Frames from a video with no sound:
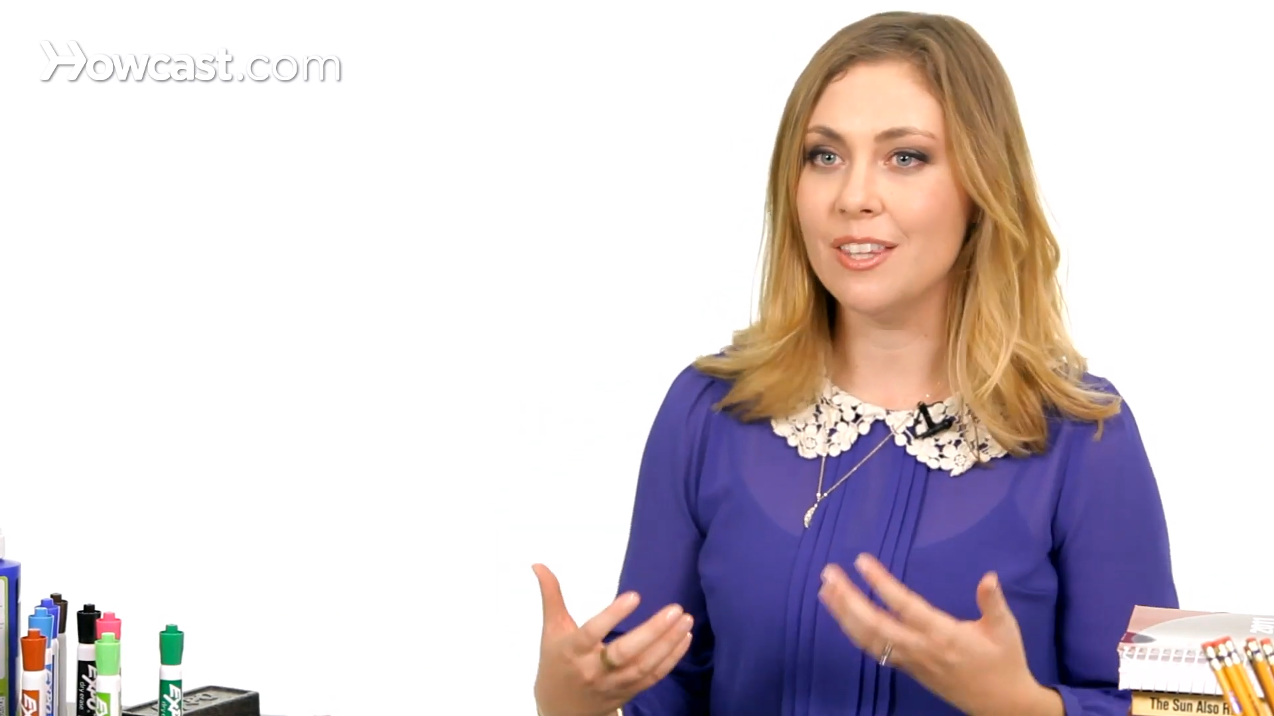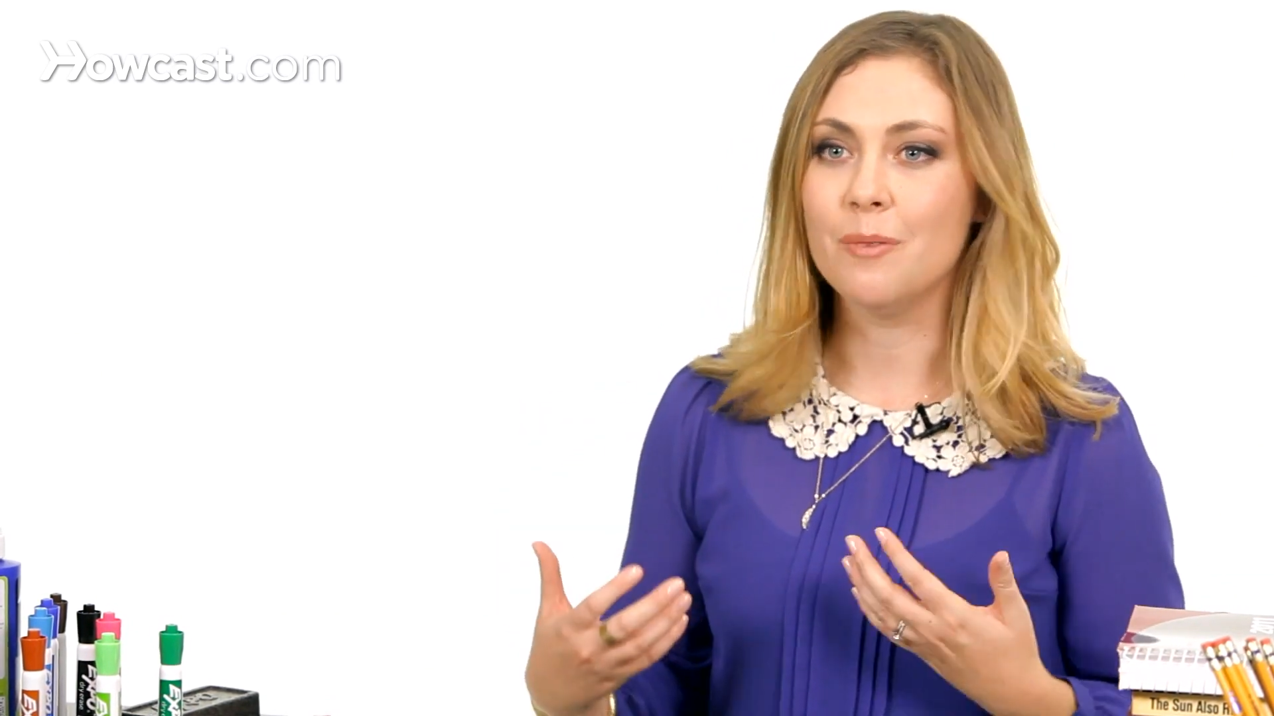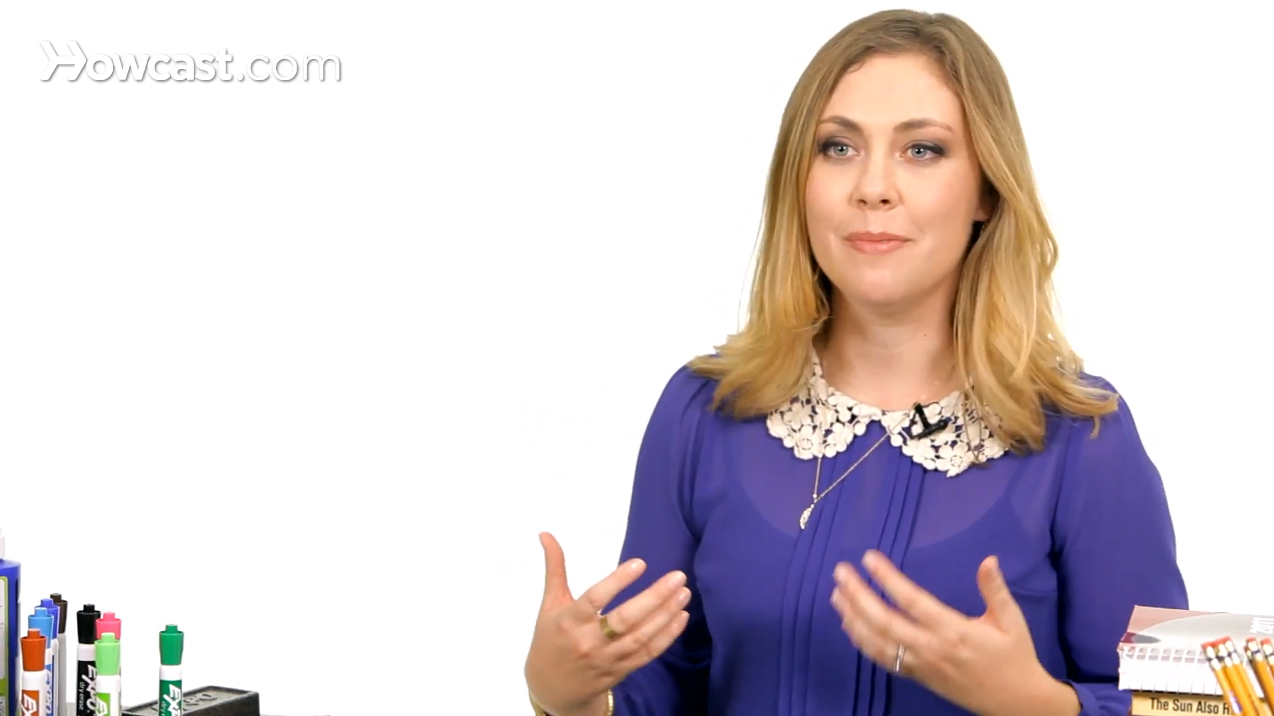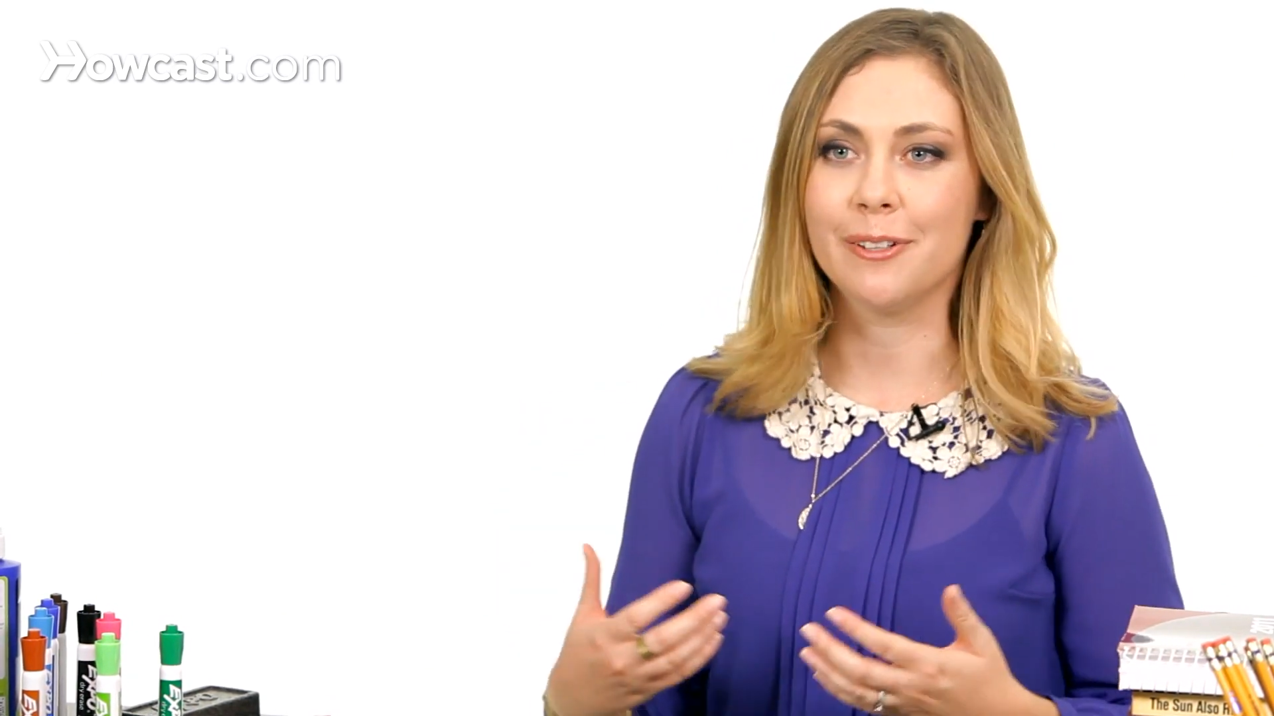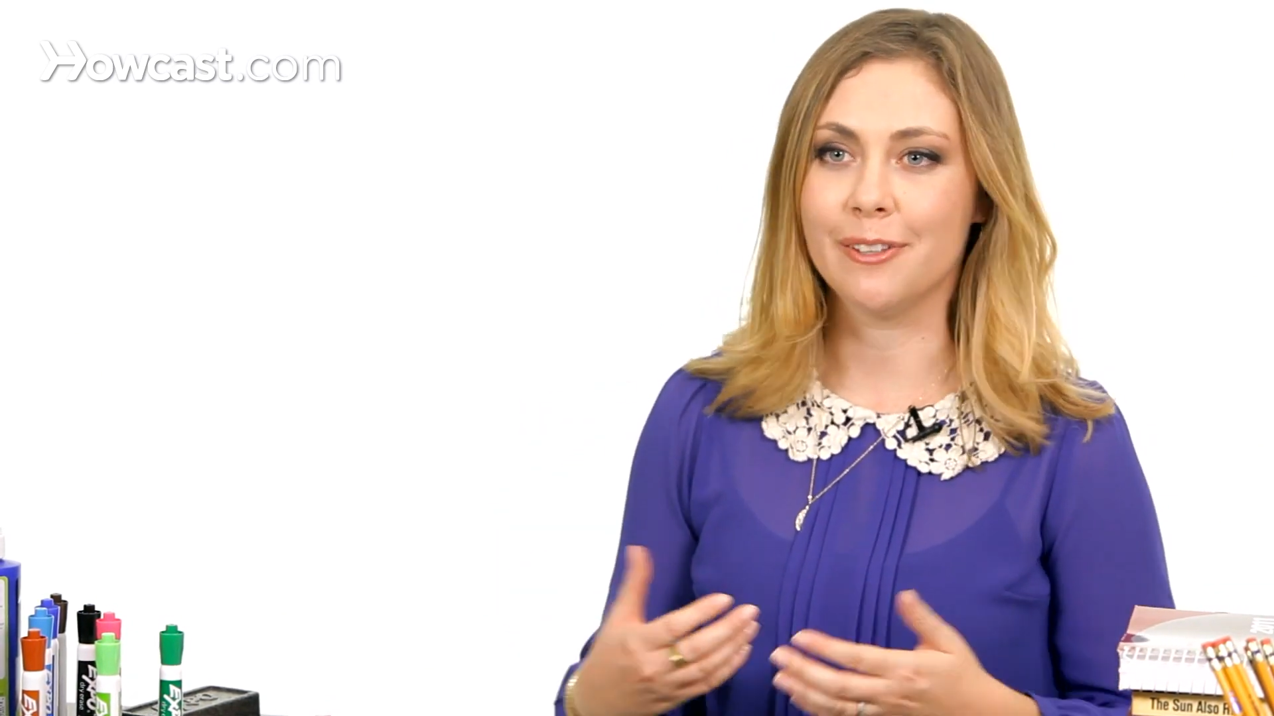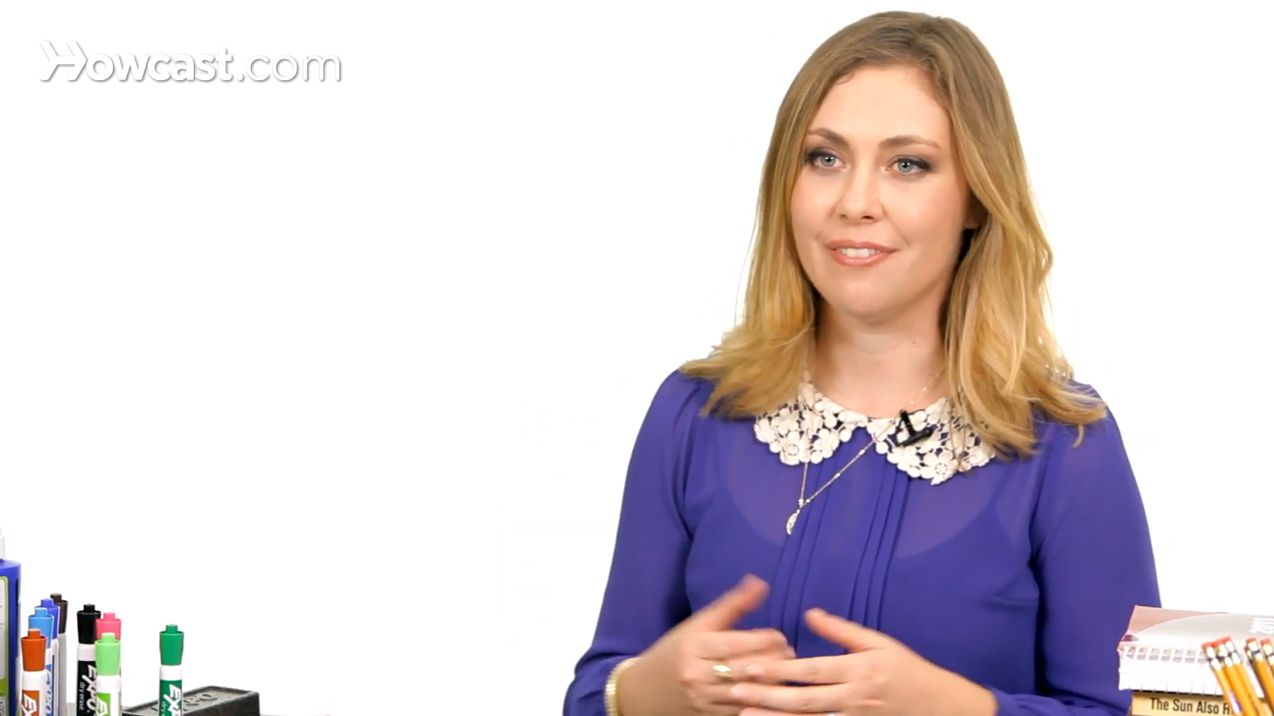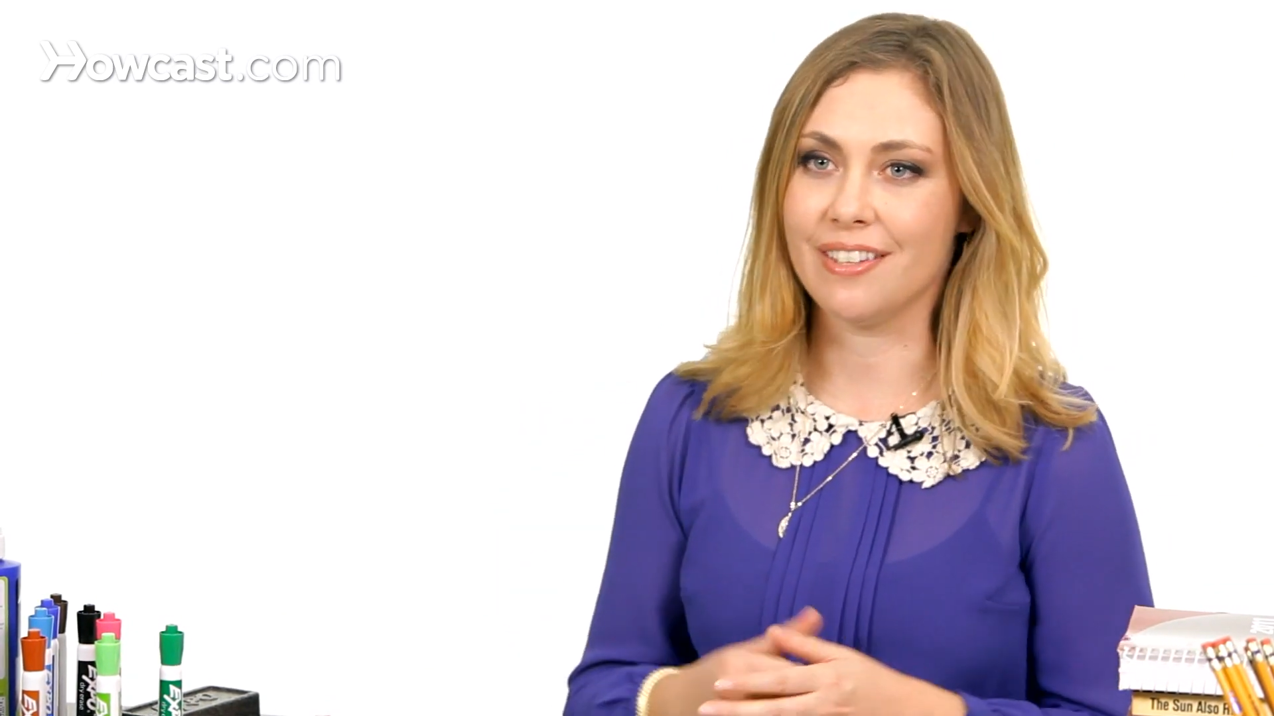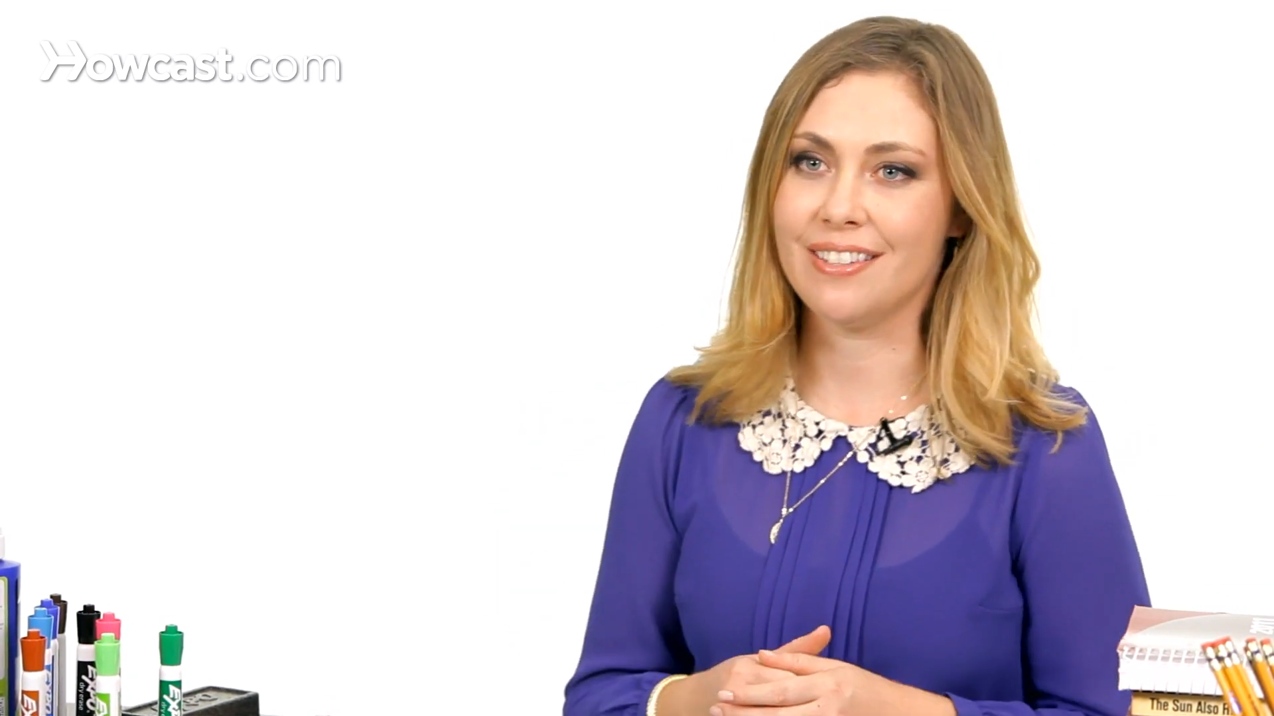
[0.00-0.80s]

in the middle of the